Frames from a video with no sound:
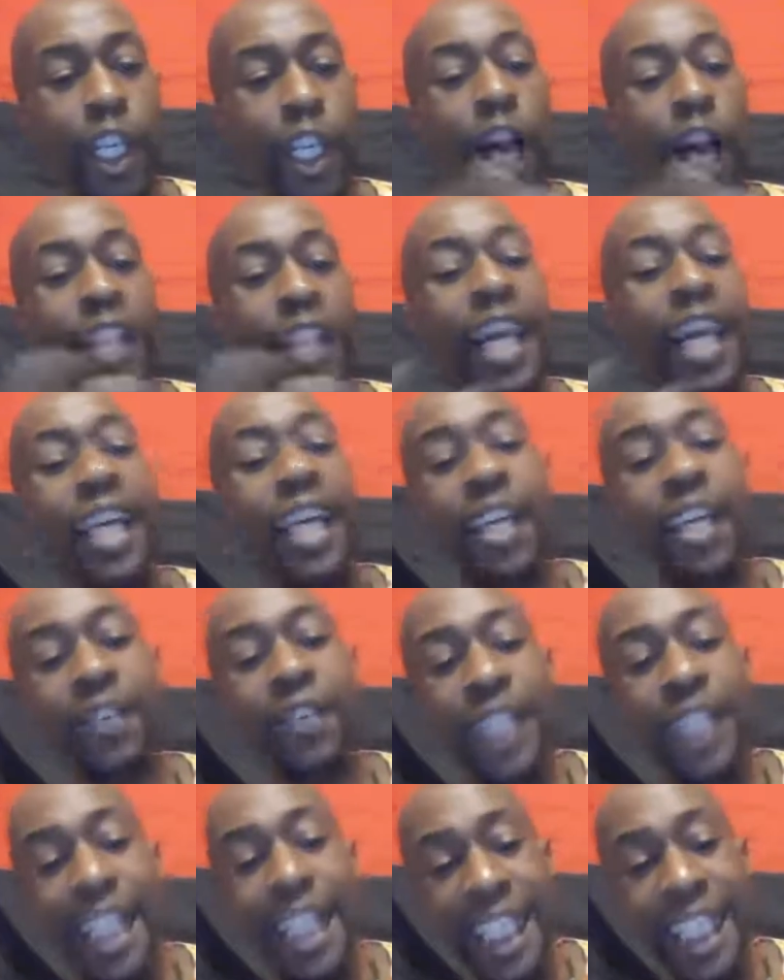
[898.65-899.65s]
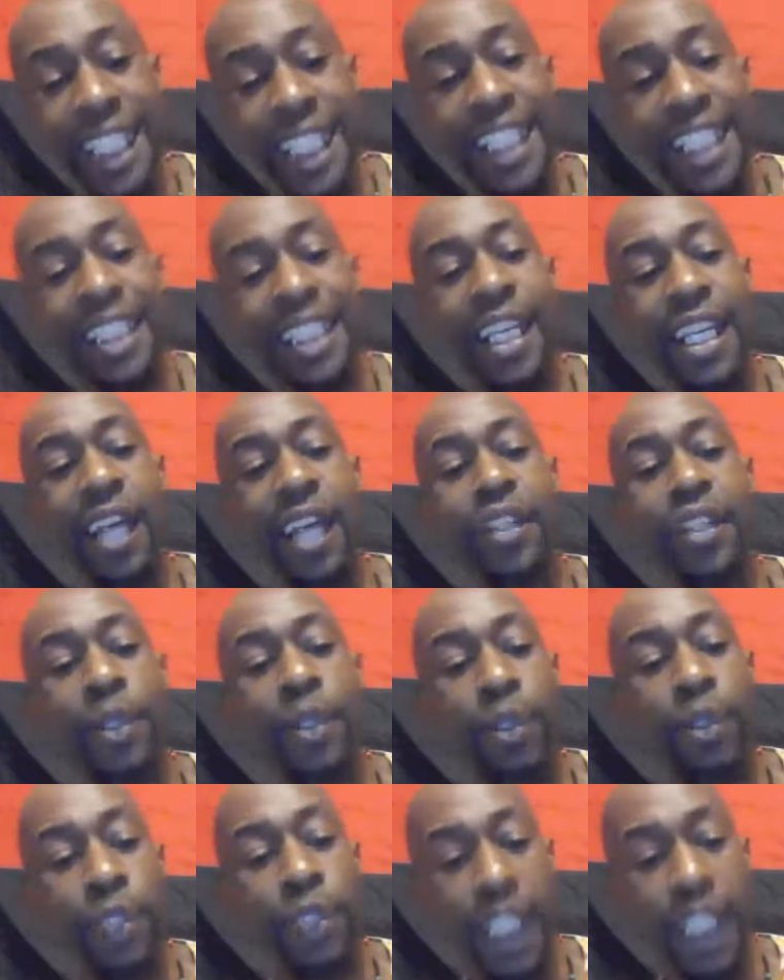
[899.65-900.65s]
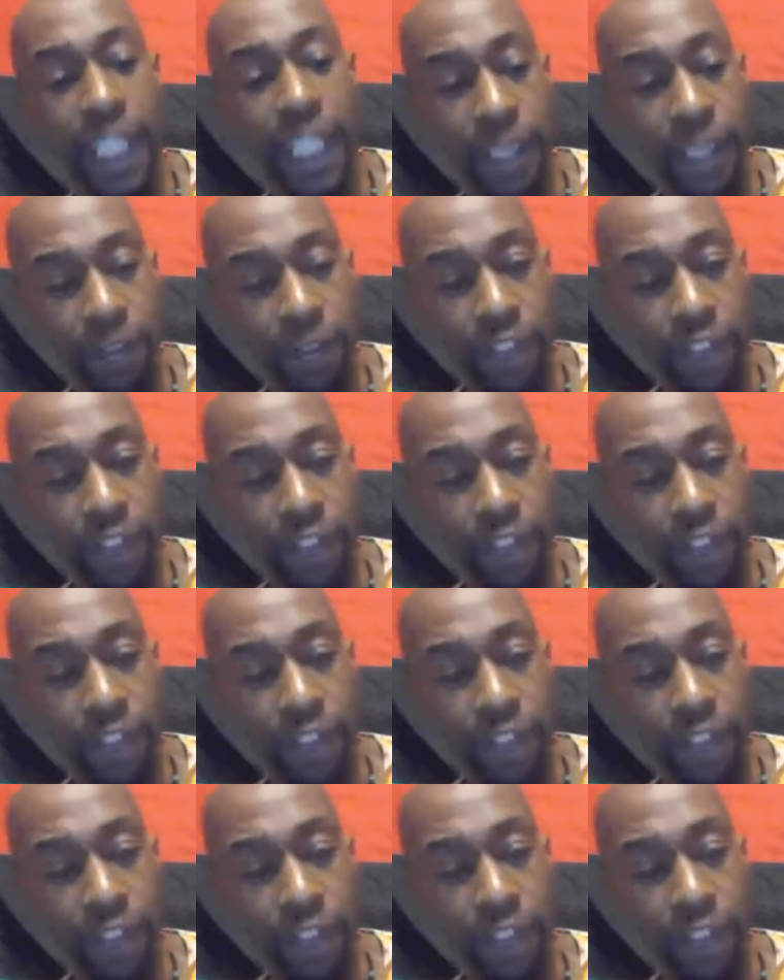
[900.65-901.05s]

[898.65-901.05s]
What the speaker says: are not of the elite. They are those that come